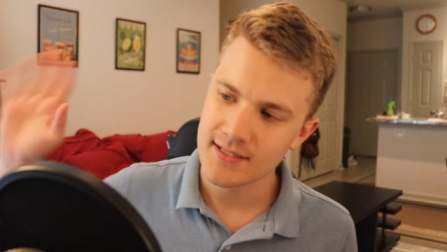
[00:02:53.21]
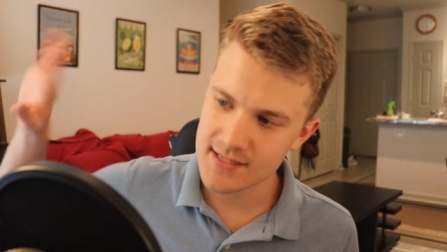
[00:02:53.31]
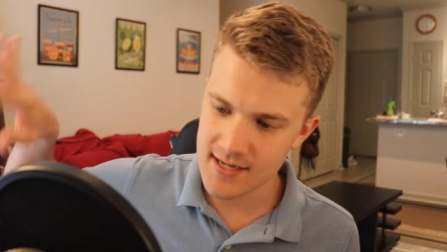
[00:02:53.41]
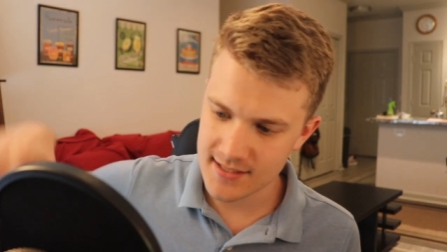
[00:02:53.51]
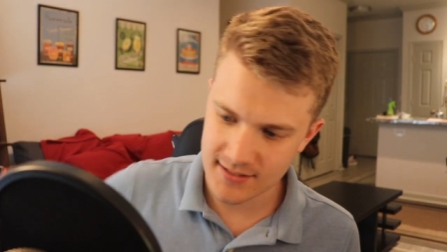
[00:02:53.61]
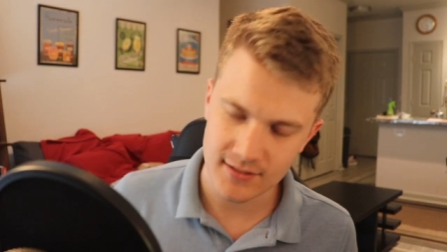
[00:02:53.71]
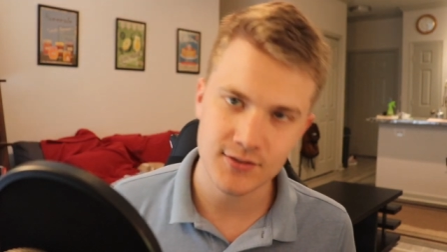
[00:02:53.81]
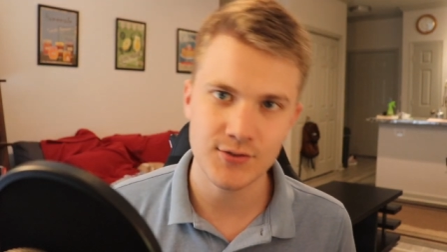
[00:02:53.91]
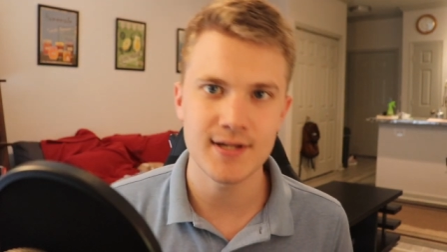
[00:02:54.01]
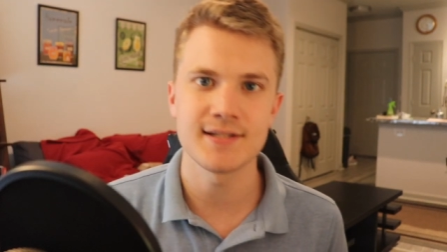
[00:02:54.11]
It's a nice
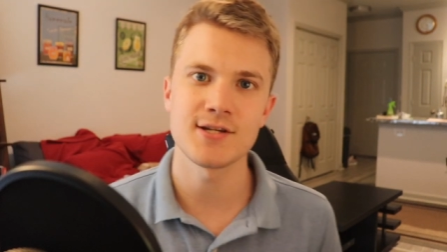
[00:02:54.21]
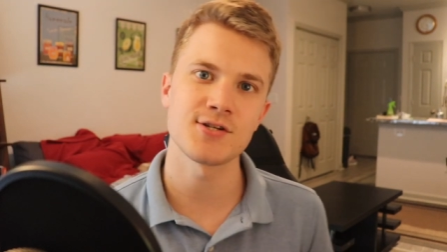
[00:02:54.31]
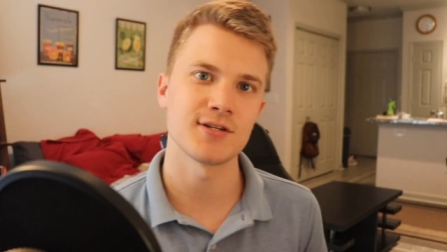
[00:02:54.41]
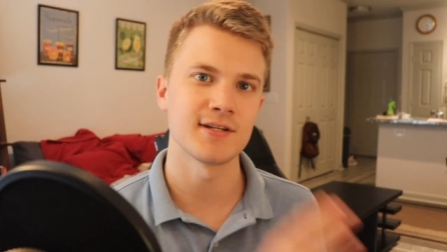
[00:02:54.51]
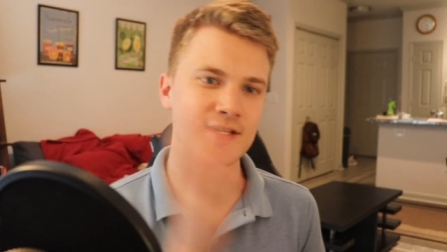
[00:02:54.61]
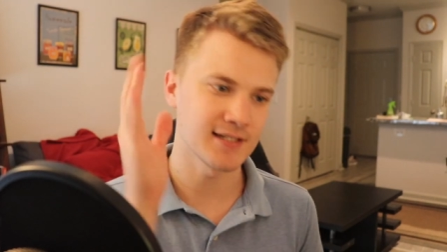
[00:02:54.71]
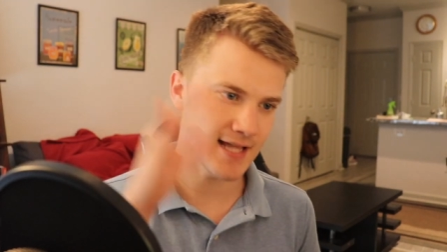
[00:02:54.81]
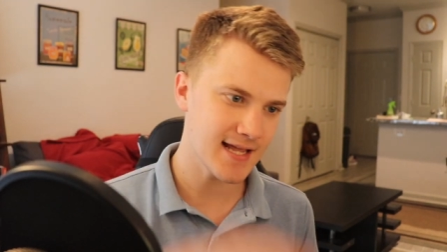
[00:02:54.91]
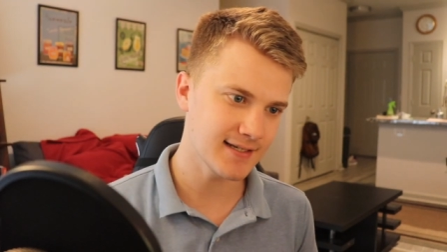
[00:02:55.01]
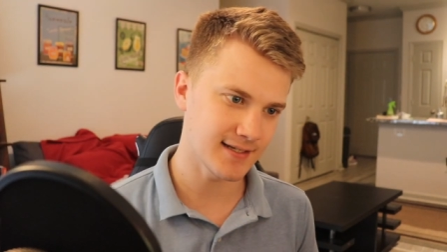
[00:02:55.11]
little transition. He's
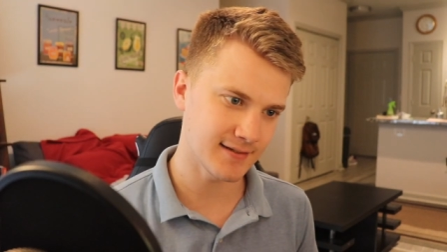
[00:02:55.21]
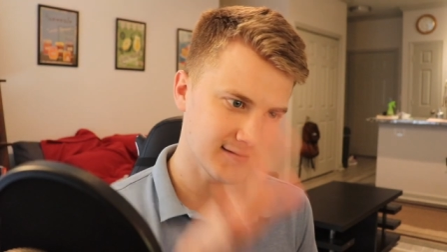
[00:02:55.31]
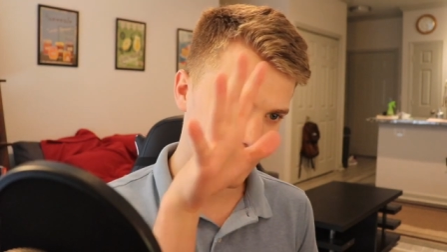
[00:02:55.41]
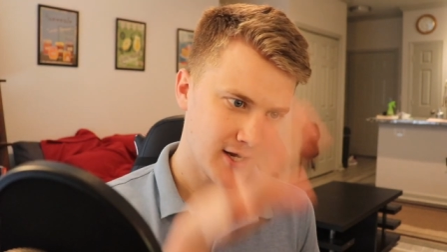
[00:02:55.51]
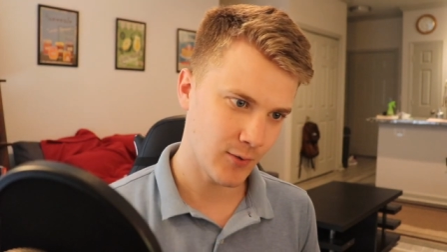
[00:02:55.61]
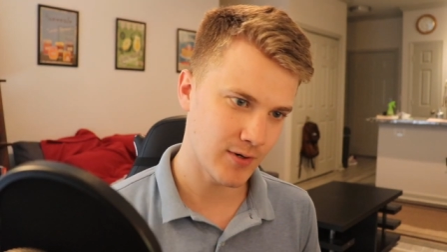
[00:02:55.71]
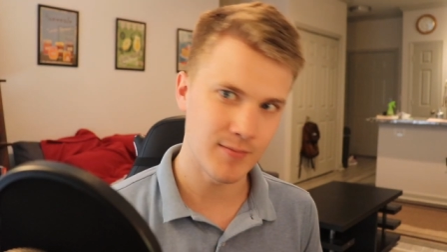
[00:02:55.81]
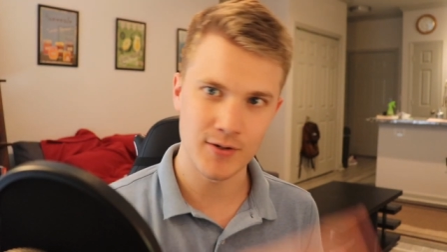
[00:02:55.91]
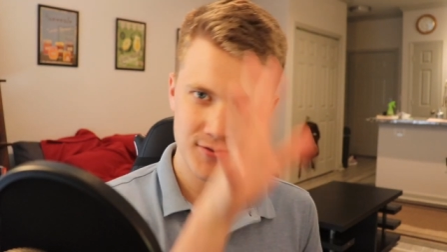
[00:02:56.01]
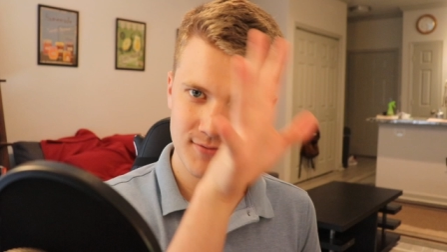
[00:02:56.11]
landing where
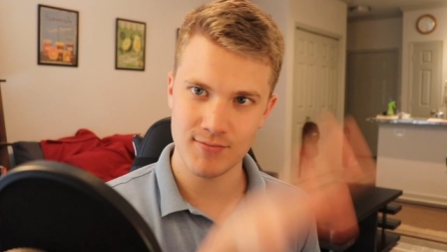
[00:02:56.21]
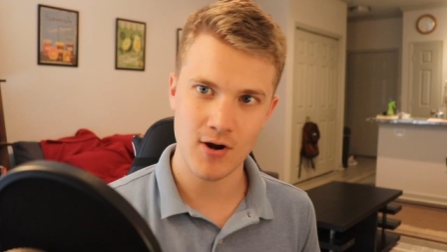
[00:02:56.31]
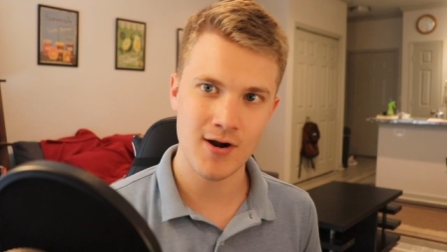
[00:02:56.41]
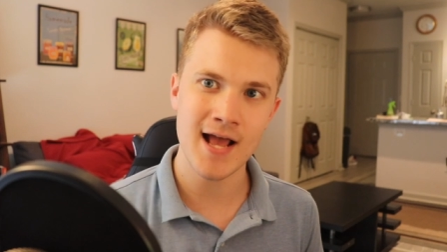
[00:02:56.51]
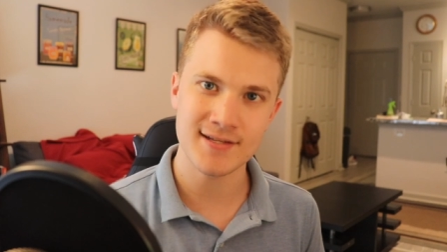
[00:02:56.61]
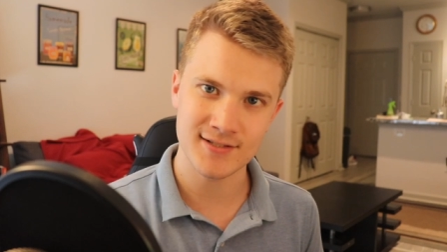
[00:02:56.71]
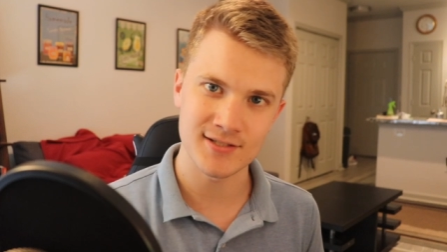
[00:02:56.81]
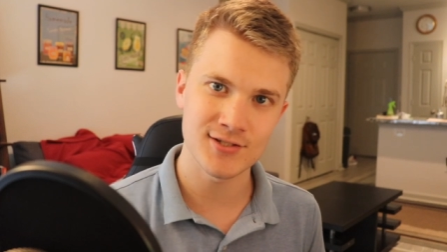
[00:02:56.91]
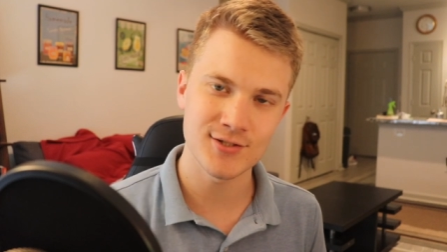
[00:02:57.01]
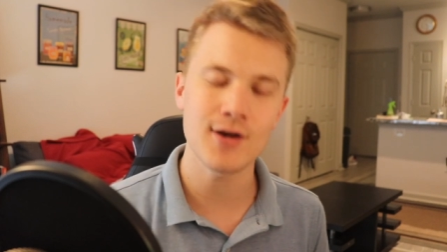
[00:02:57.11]
most hard
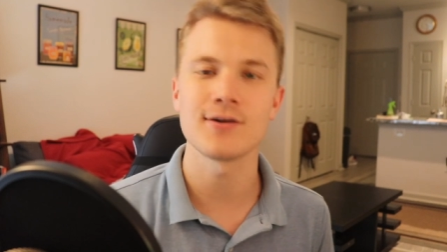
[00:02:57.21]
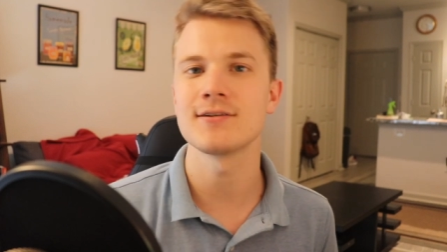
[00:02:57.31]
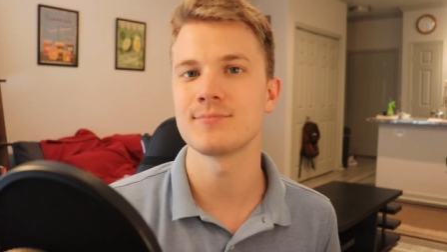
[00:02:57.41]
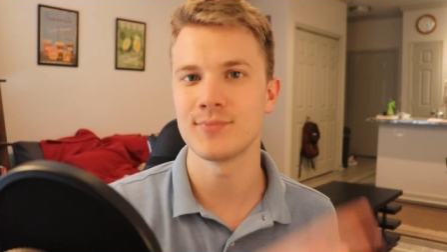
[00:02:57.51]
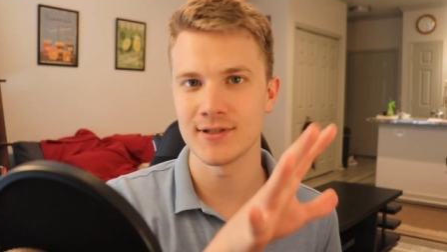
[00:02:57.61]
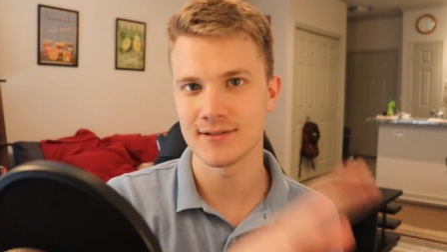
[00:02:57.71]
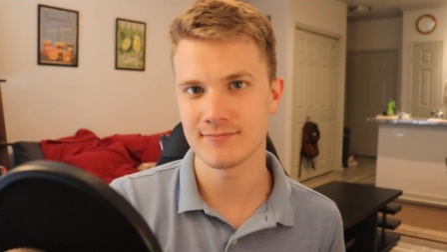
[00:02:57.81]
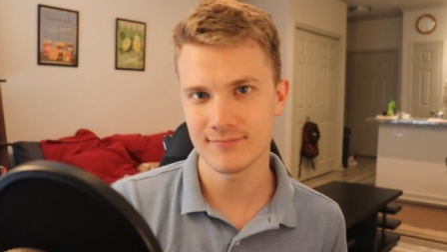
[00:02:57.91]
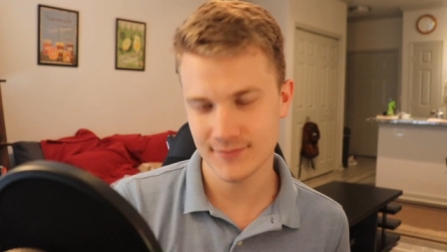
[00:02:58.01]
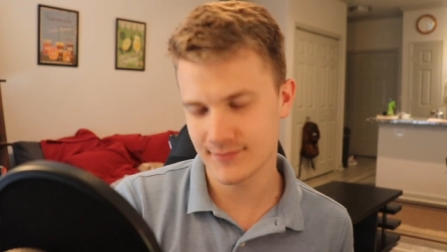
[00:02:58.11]
asses start, but
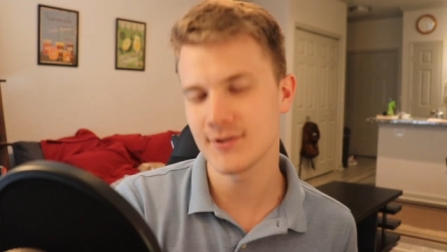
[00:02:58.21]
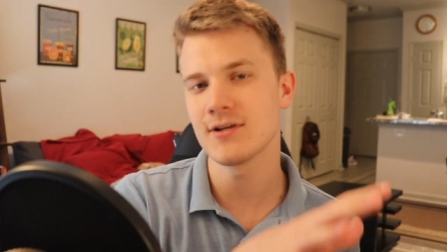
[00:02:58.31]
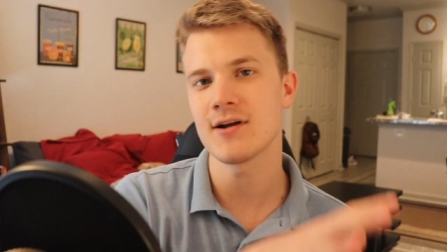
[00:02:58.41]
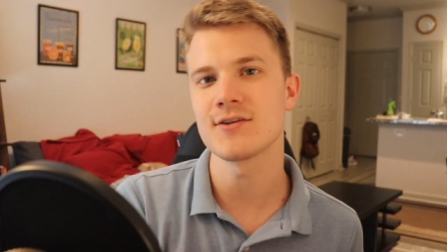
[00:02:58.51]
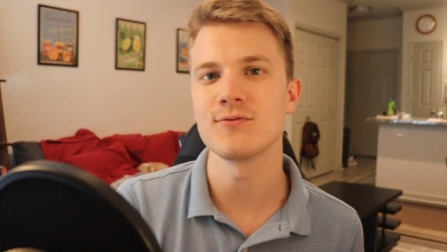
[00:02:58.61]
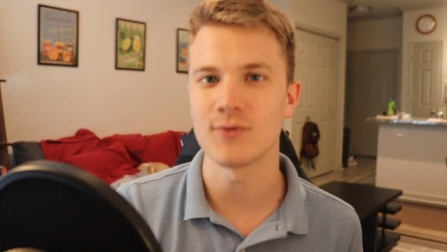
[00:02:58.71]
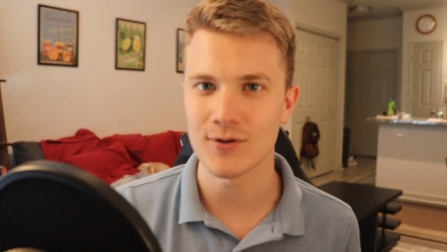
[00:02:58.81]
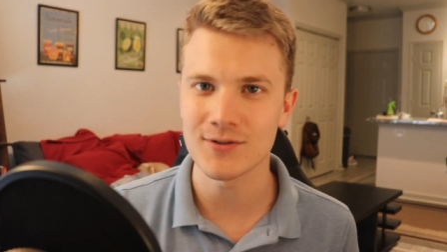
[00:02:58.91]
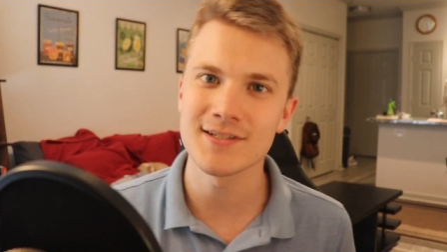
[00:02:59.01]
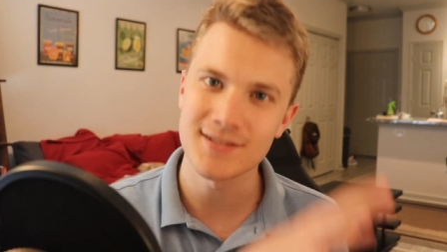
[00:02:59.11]
good on you,
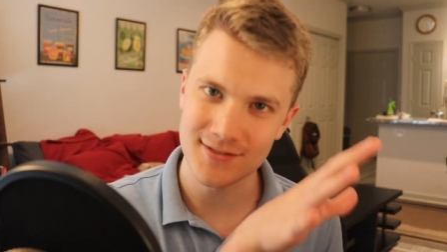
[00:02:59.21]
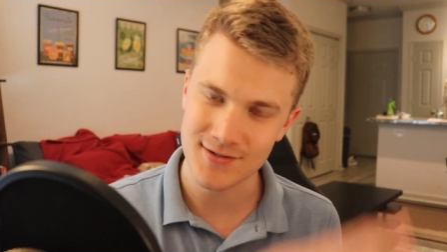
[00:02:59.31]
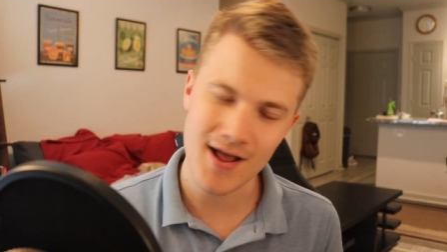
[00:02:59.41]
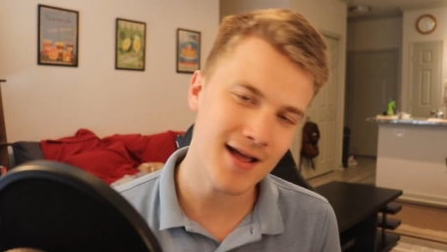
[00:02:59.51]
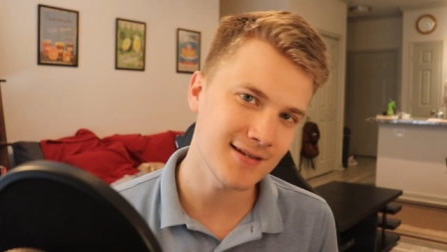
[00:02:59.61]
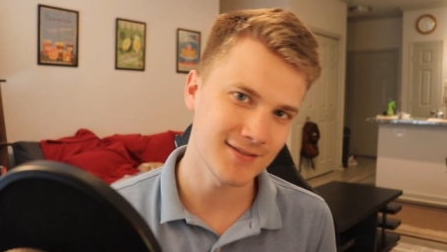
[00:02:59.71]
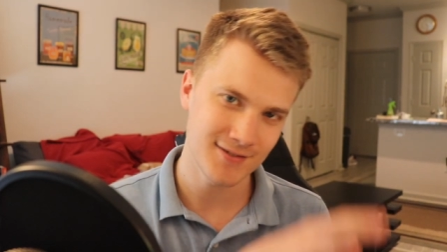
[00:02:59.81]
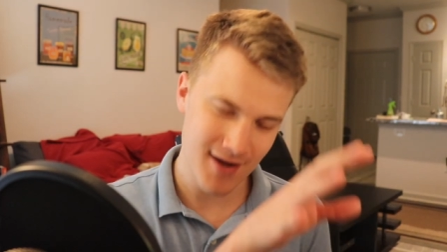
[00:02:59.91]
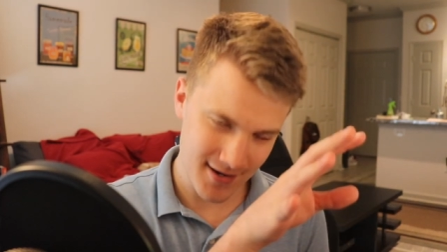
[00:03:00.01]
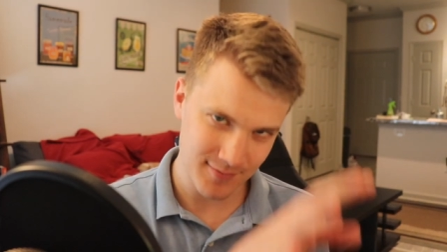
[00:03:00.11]
Roland. You're
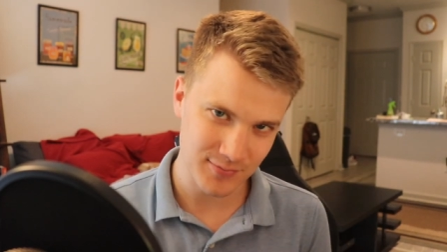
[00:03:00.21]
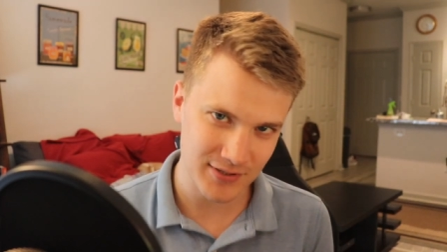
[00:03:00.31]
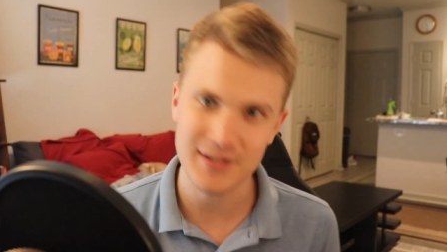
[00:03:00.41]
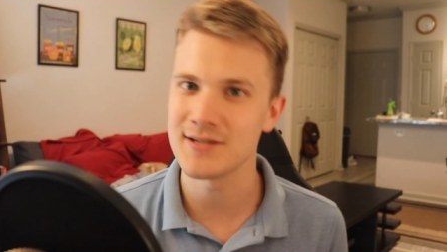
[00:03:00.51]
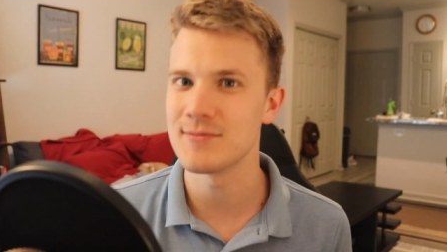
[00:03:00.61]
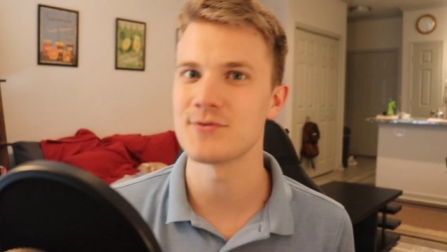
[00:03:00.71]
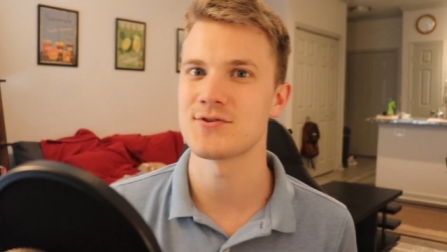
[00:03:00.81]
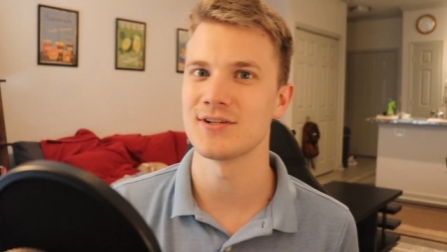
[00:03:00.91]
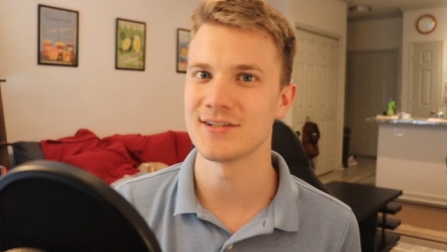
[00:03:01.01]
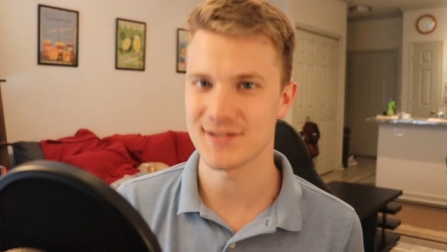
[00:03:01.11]
not completely
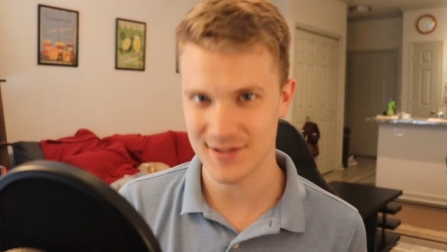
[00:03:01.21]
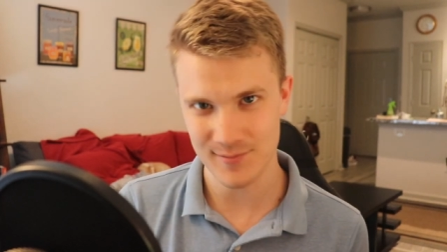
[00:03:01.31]
emotionless